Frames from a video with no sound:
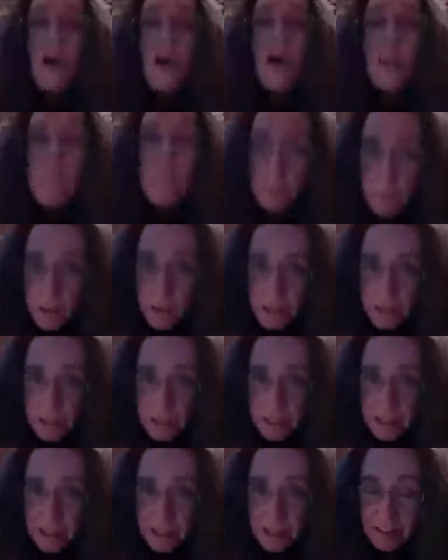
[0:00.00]
of the puzzles
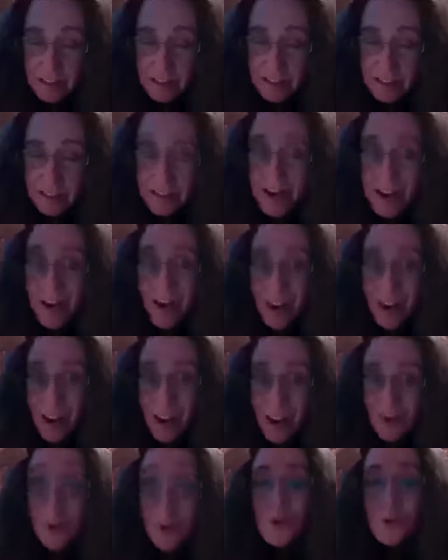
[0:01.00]
on Gallison
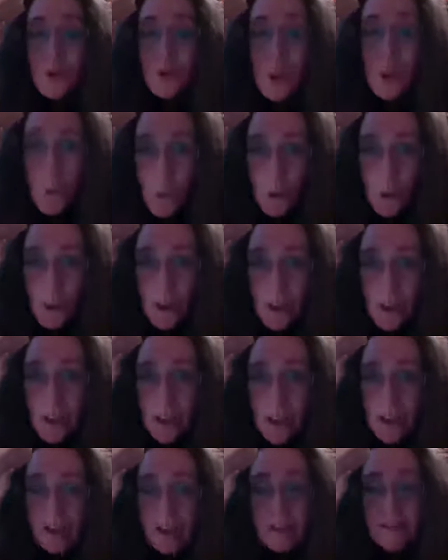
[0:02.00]
are cool.
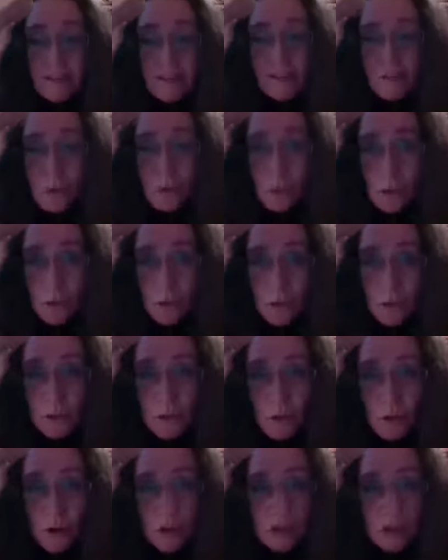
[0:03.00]
It's a cool New
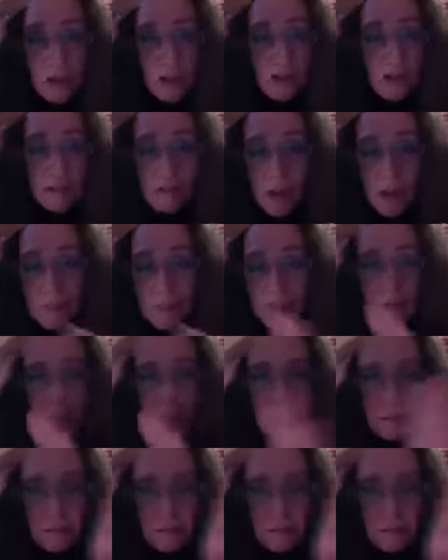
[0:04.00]
York company.